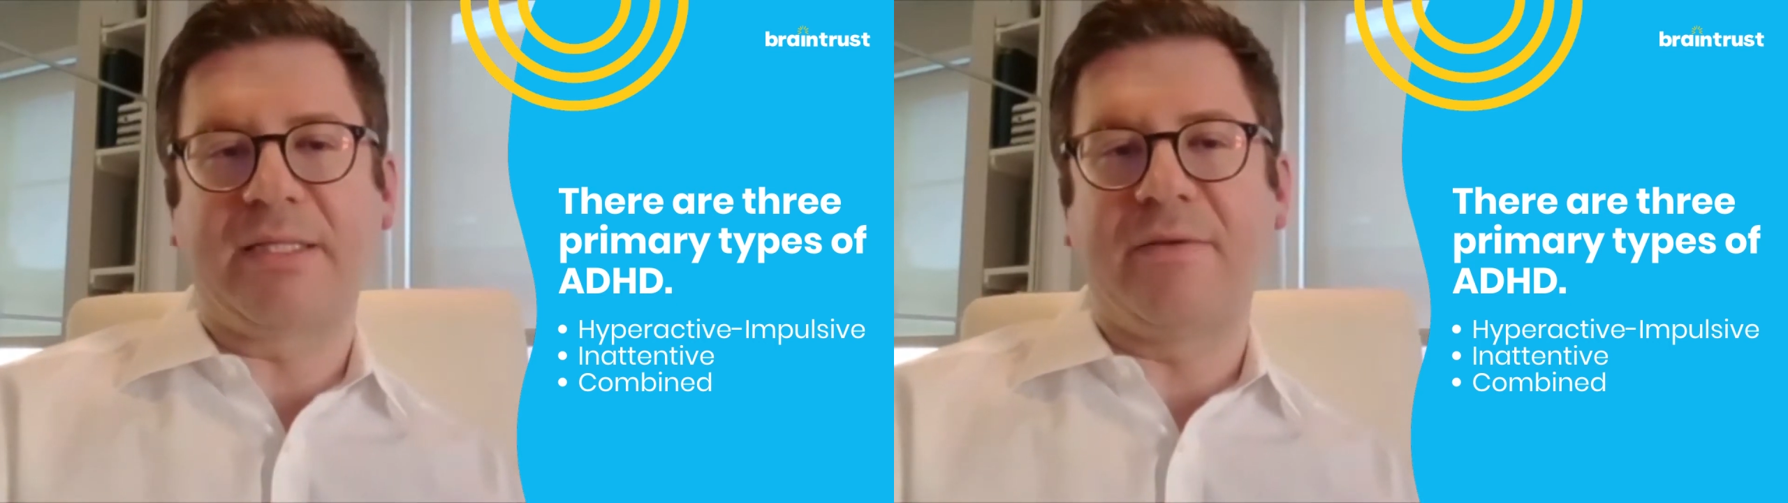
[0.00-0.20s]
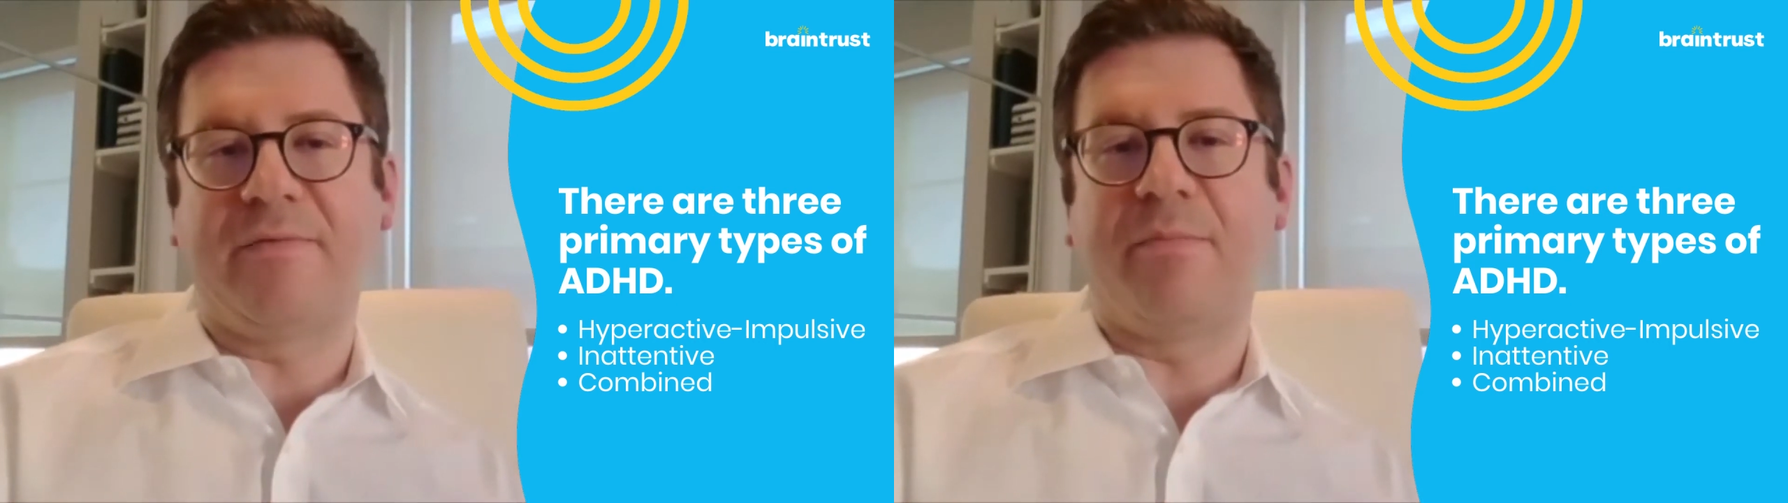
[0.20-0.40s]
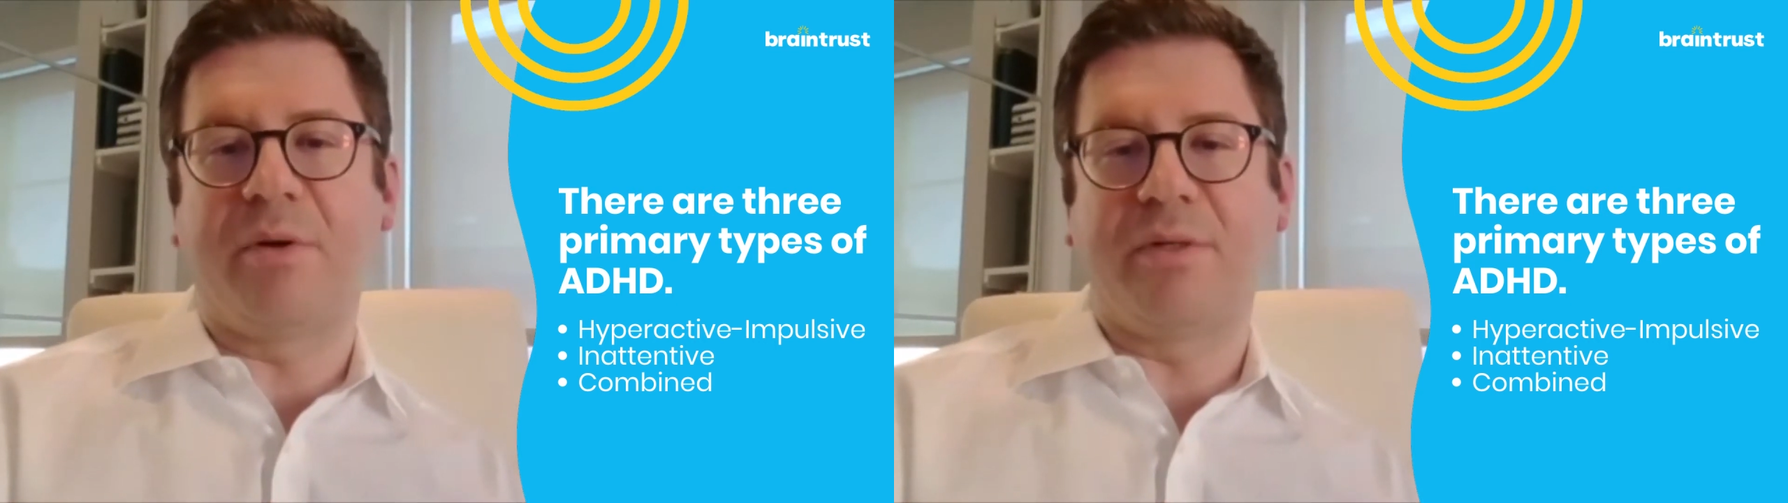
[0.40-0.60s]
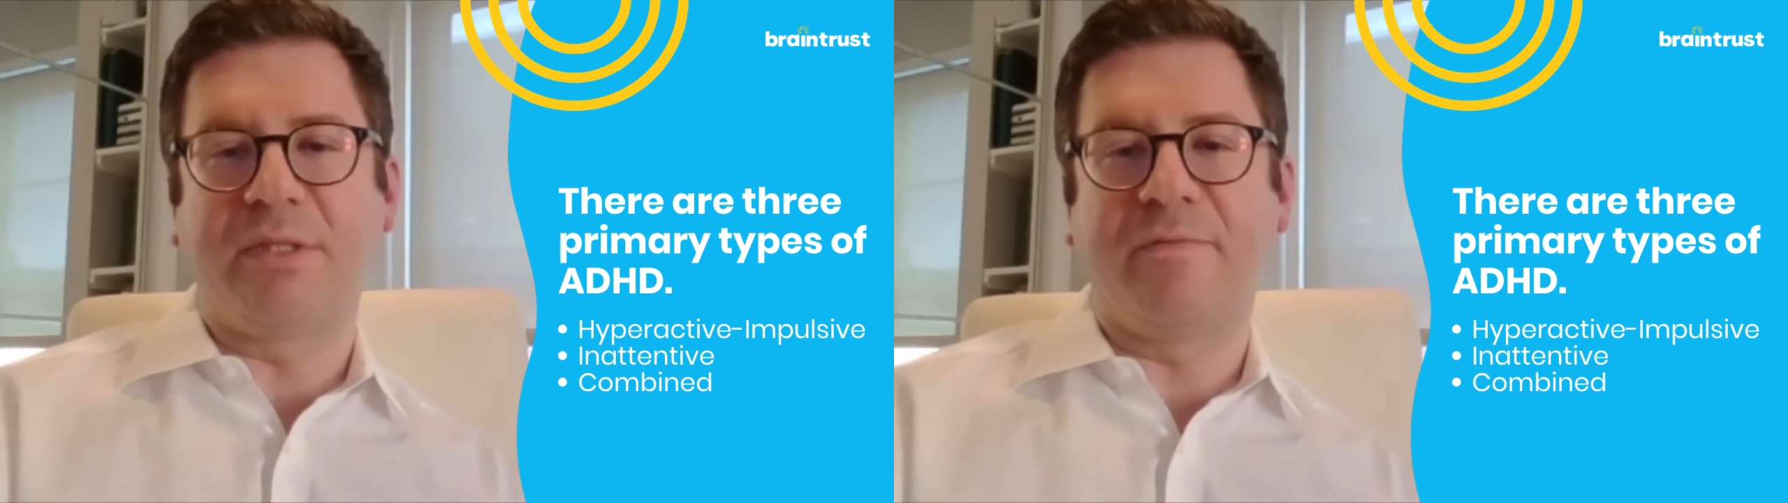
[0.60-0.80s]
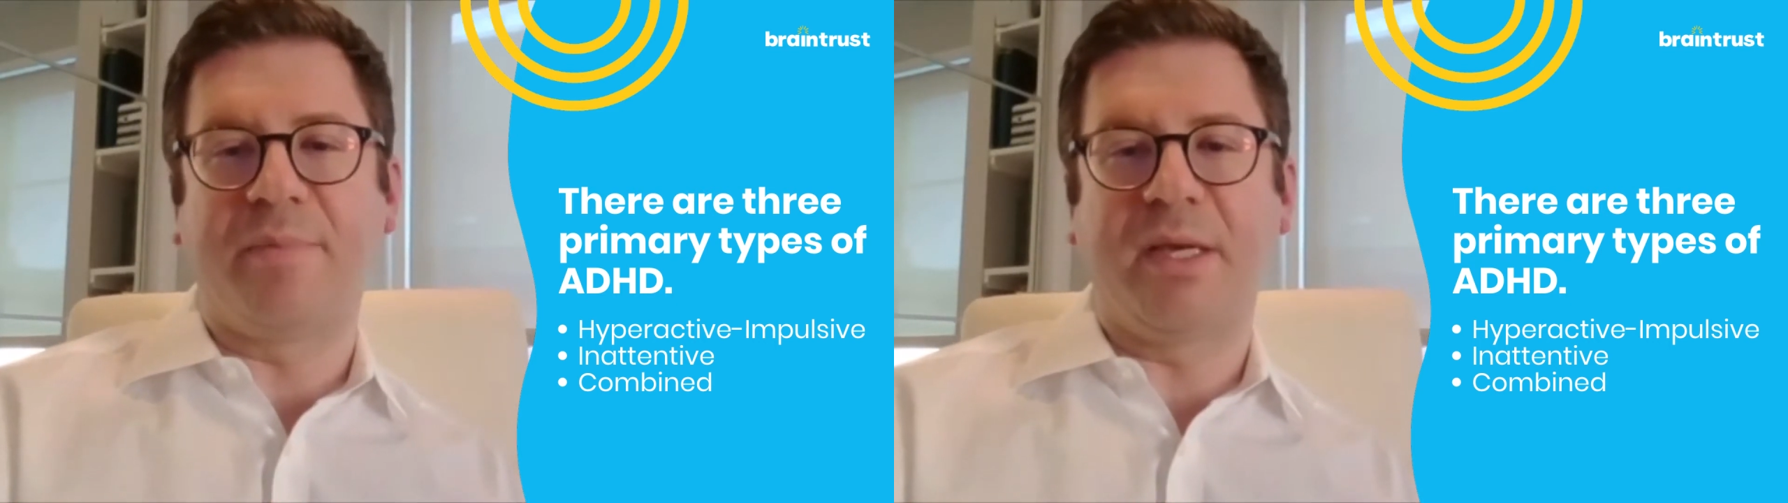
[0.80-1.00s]

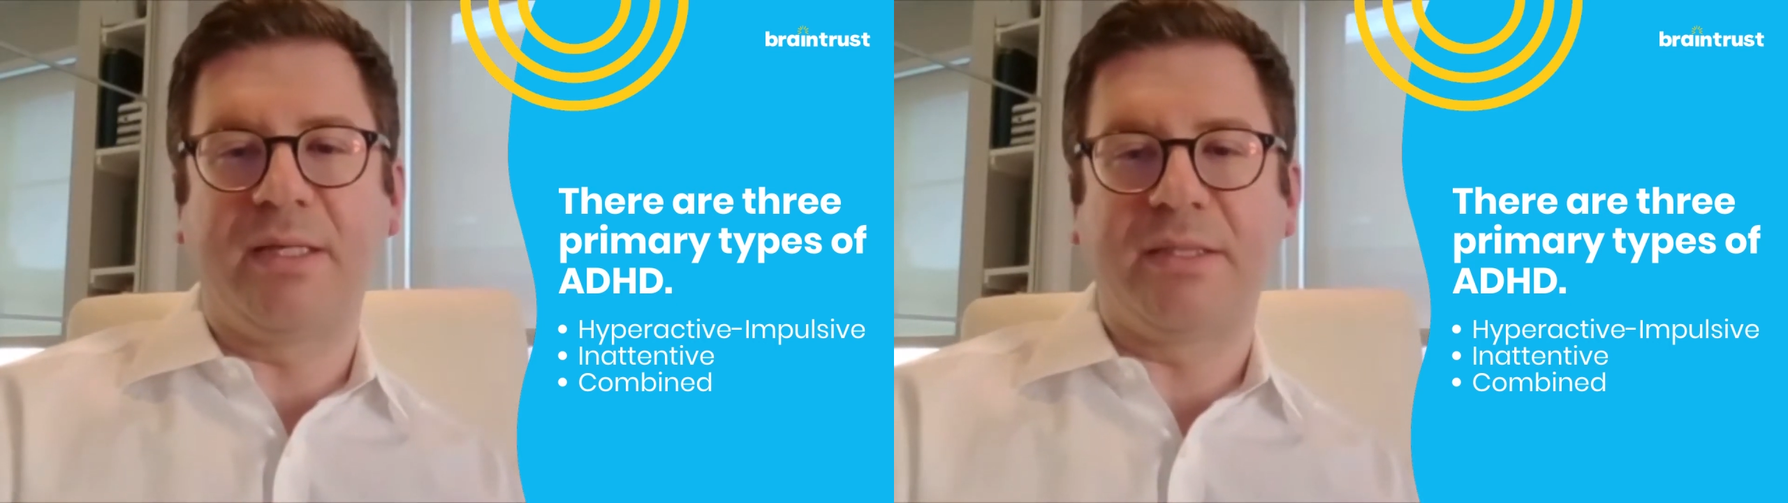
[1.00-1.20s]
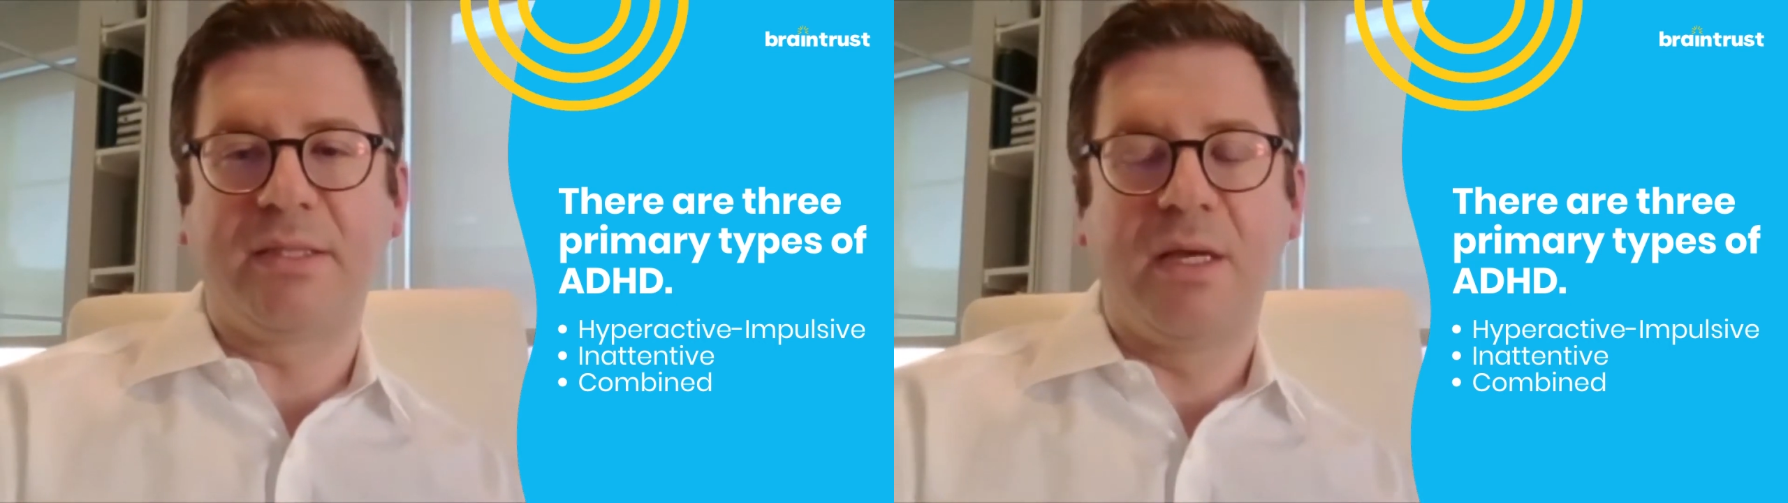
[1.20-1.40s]
impulsive piece.